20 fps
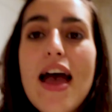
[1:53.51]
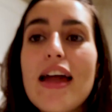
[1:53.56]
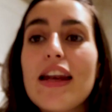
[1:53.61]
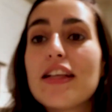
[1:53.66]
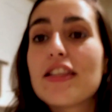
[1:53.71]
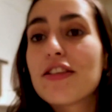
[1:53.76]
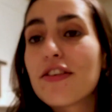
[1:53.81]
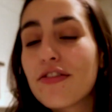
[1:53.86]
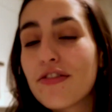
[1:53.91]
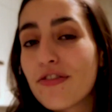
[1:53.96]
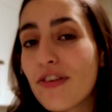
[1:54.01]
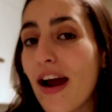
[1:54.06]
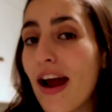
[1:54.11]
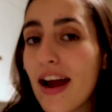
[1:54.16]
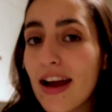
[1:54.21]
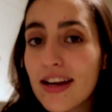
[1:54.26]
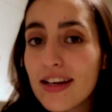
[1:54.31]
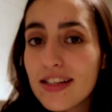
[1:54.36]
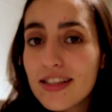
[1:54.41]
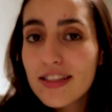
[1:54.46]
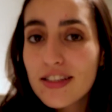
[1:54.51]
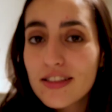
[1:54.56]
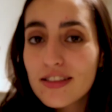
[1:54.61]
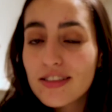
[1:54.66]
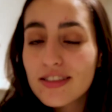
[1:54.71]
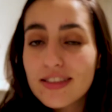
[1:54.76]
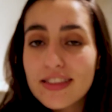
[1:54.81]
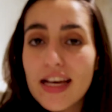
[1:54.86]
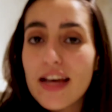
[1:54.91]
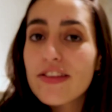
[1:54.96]
and it's a fried
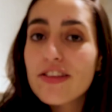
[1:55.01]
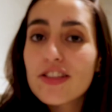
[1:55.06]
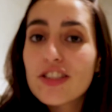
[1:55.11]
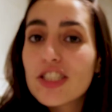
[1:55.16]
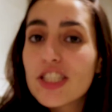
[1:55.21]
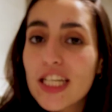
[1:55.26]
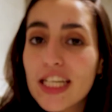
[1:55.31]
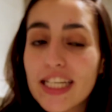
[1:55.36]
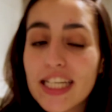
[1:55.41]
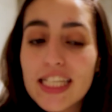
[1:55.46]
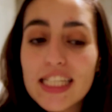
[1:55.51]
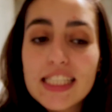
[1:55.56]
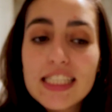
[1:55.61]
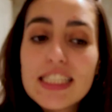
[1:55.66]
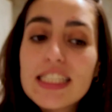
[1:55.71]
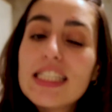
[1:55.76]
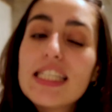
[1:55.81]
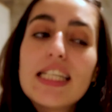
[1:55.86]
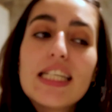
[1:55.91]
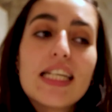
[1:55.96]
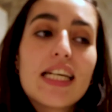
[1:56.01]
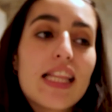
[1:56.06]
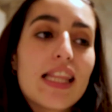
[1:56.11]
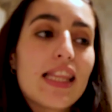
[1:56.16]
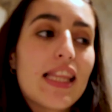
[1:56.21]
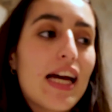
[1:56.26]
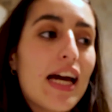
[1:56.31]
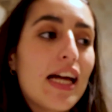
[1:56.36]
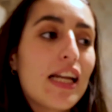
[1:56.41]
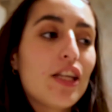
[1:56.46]
southern chicken
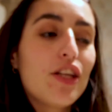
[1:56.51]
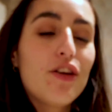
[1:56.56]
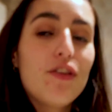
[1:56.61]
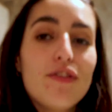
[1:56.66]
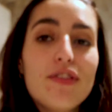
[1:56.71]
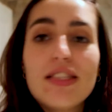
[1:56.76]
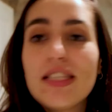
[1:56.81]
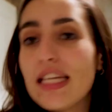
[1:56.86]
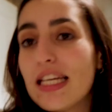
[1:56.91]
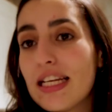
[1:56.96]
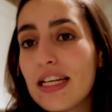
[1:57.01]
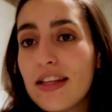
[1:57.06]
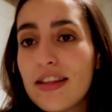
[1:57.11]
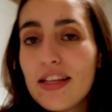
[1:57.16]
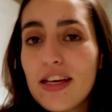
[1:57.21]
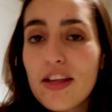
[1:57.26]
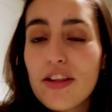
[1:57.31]
that you've seen in the